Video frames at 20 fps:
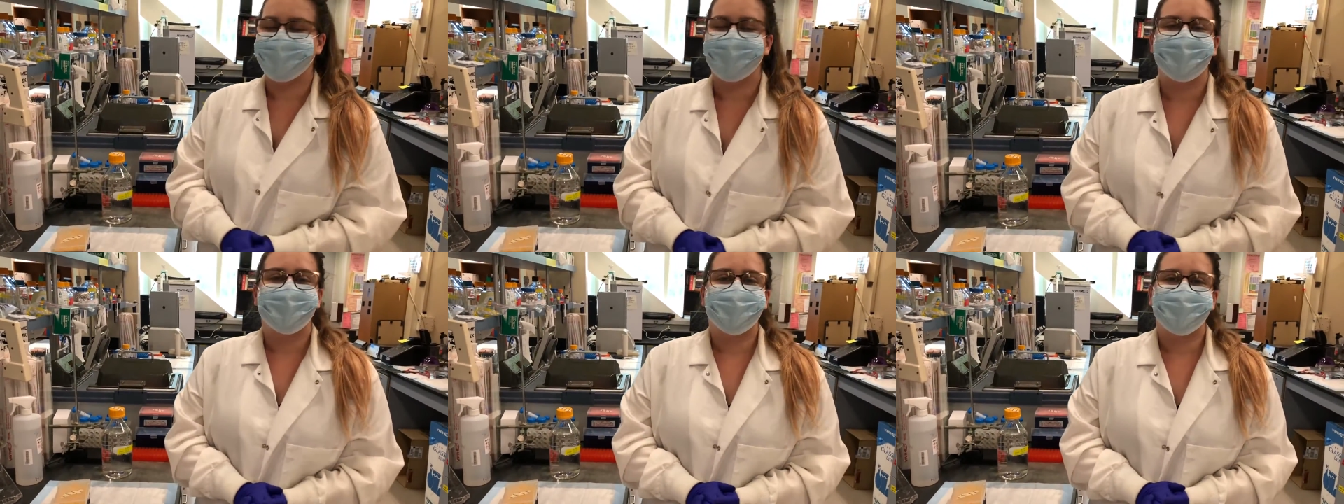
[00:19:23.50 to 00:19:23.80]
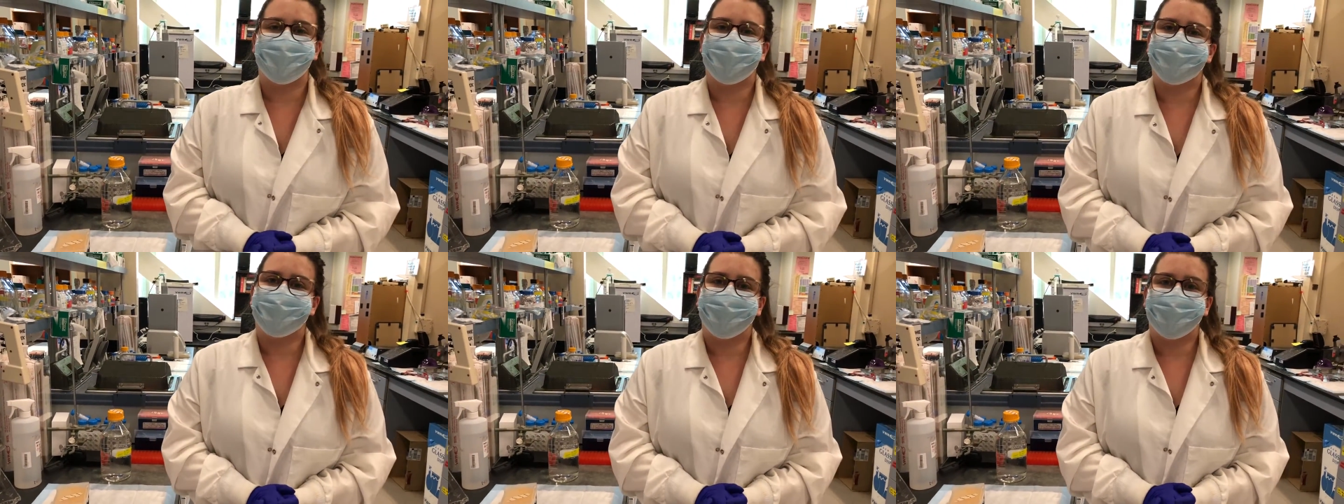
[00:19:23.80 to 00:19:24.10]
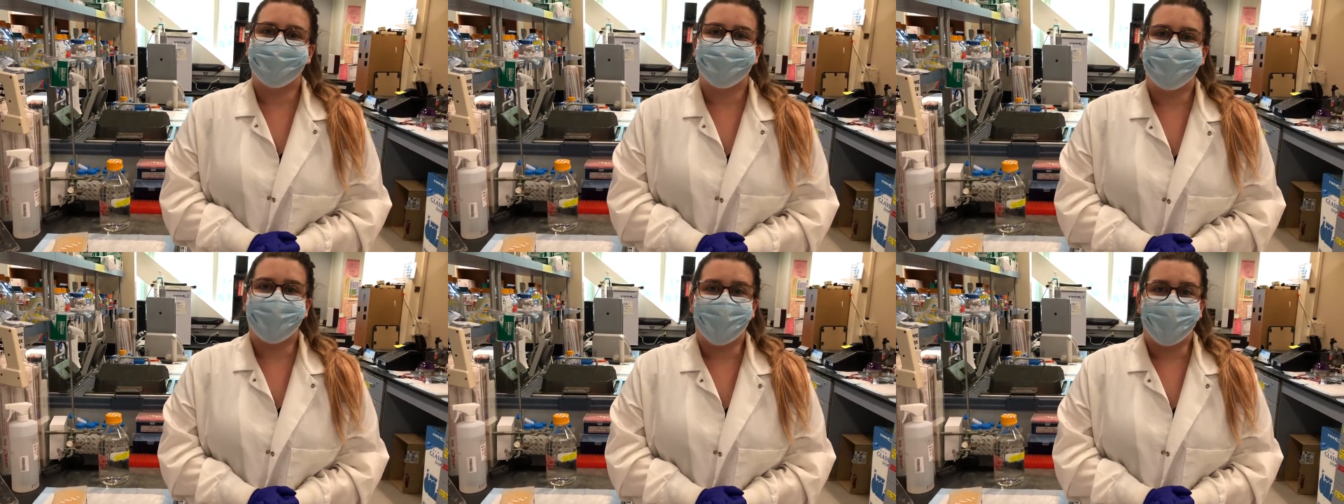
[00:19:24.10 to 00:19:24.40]
so
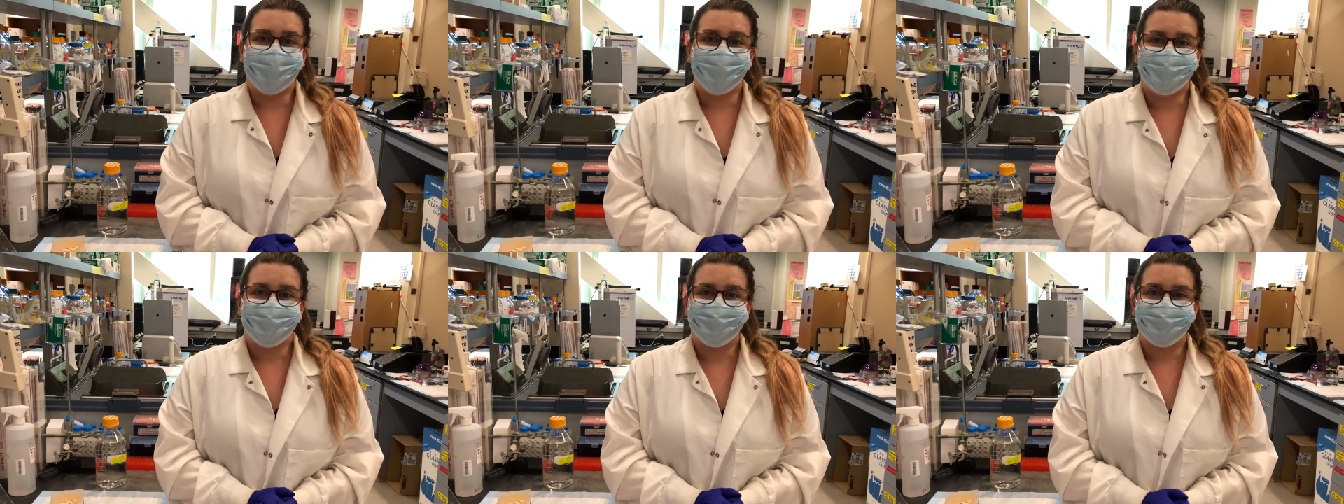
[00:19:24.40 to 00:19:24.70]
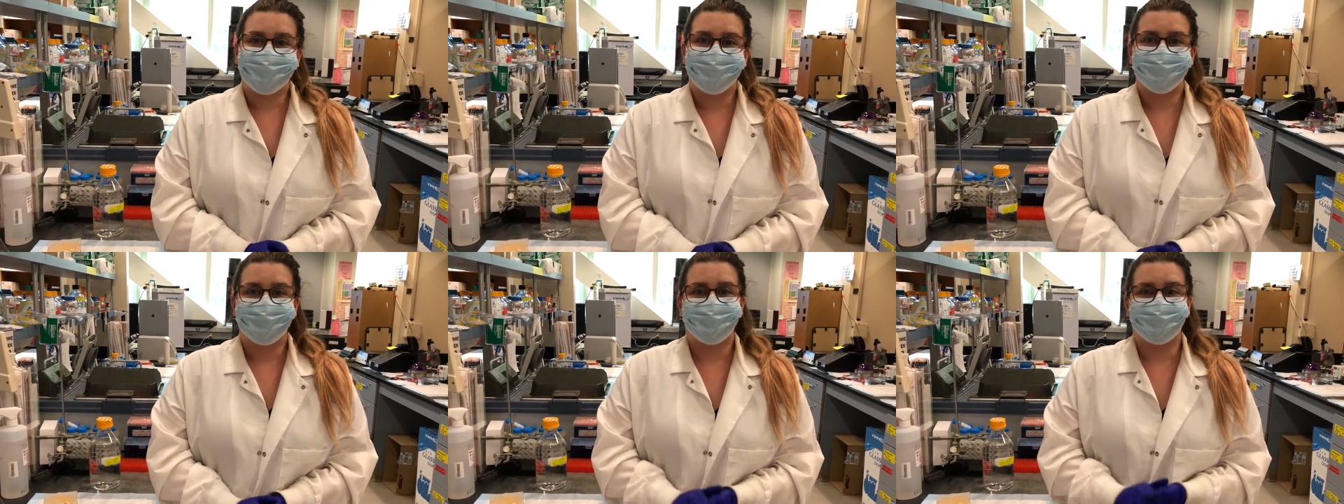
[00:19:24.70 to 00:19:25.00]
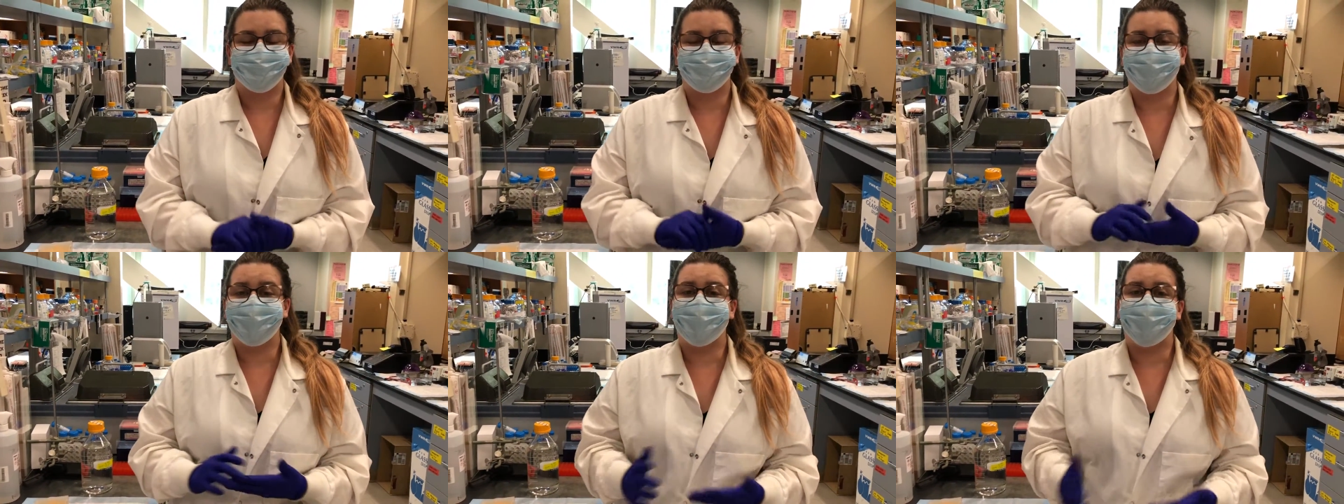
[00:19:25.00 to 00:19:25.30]
with that,
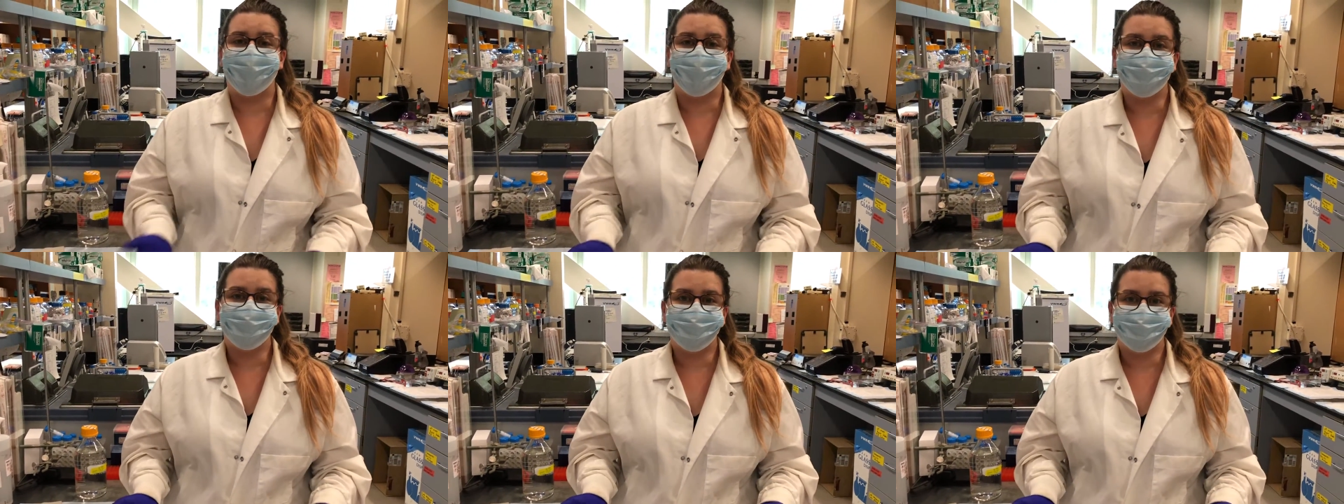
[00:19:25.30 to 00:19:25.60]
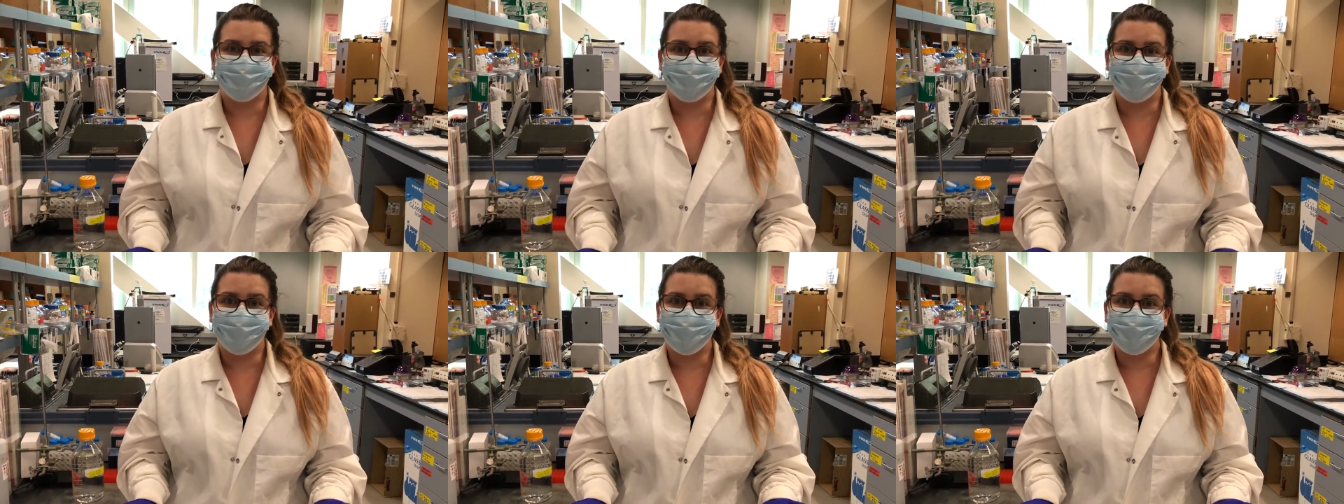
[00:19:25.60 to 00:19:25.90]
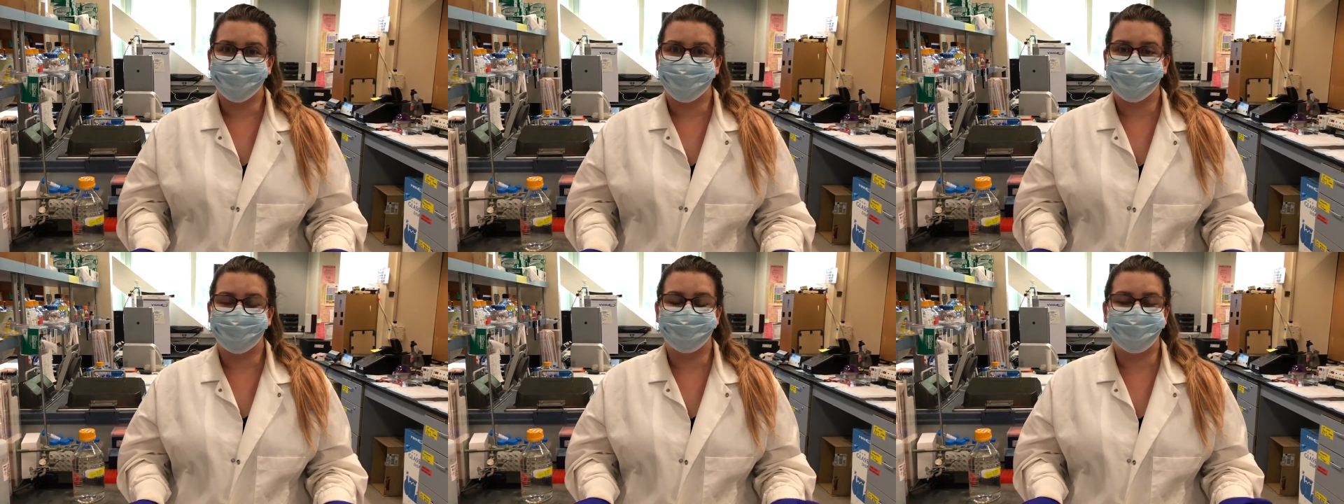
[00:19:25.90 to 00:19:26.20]
we're all finished
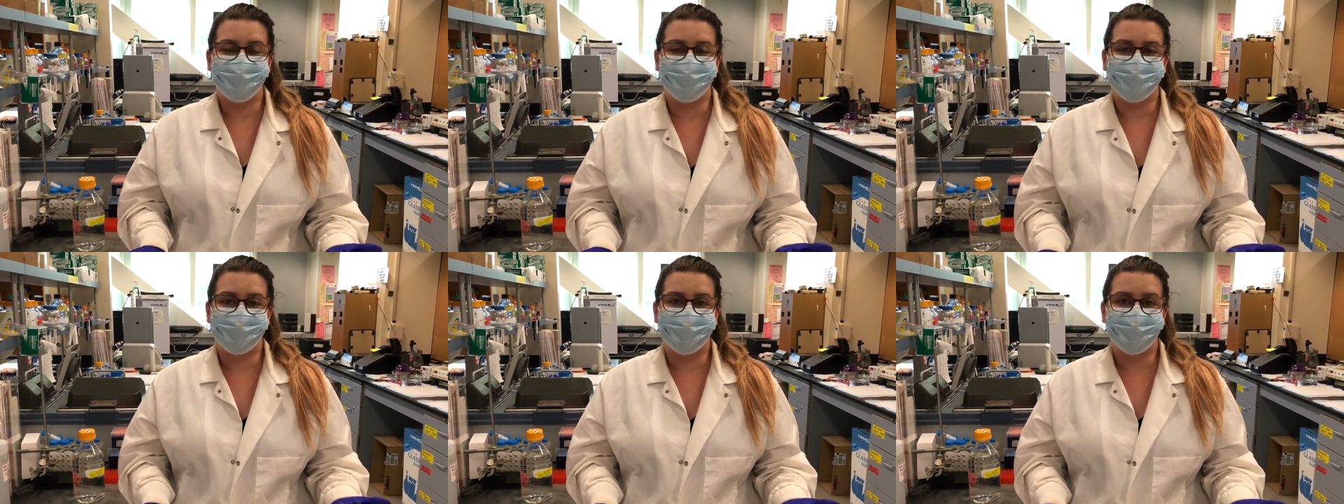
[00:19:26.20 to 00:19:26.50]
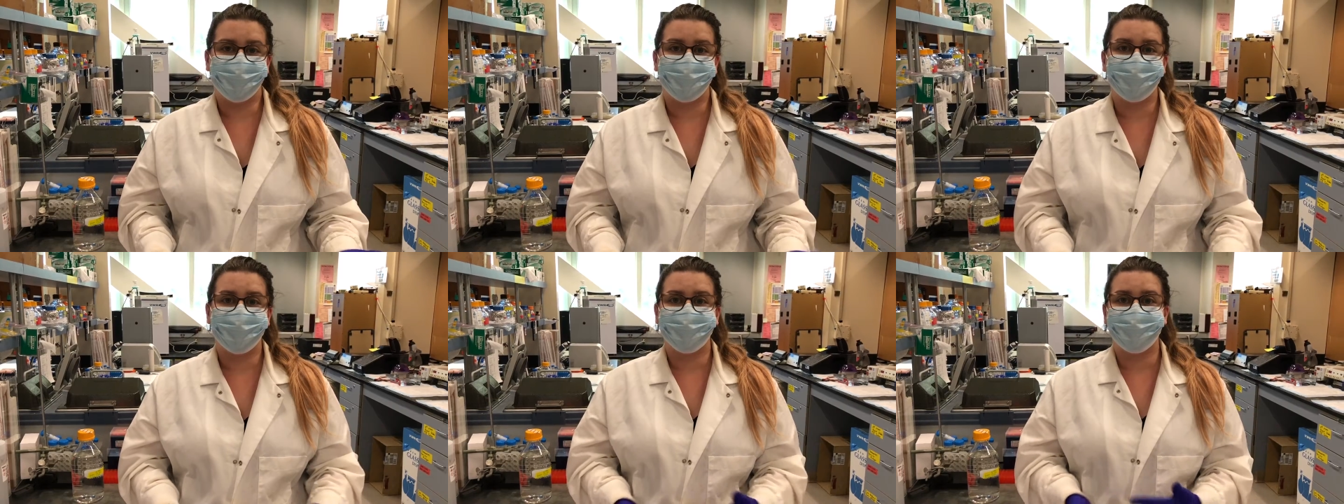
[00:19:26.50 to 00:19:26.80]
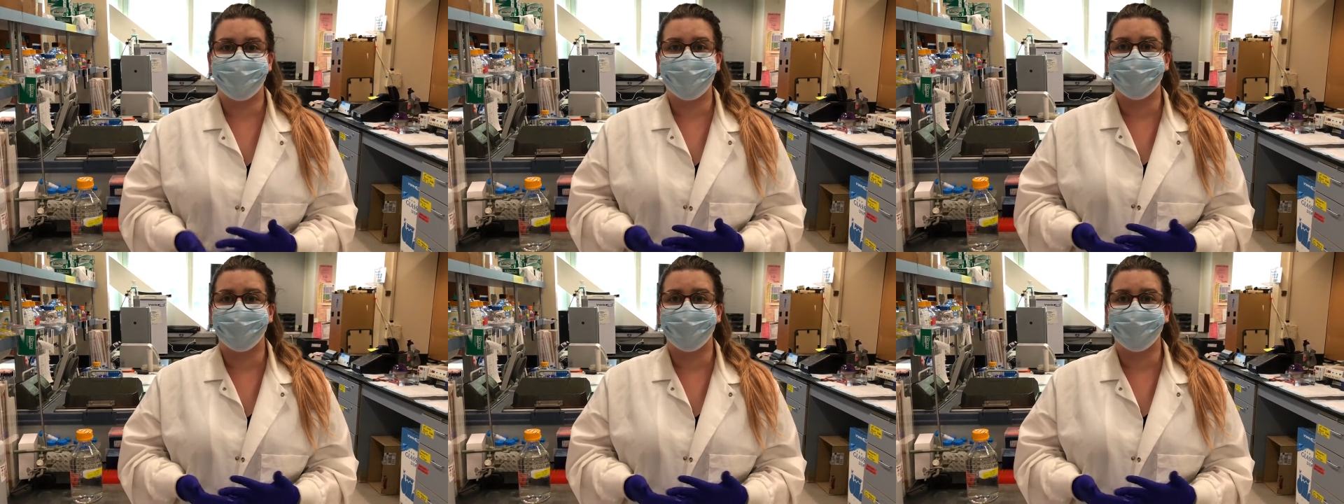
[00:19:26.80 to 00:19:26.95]
with making the